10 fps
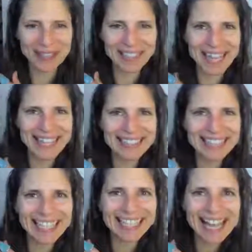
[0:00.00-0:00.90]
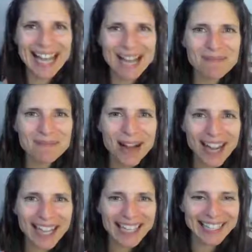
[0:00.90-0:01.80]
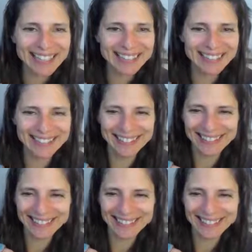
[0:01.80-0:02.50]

Okay, take care. Bye.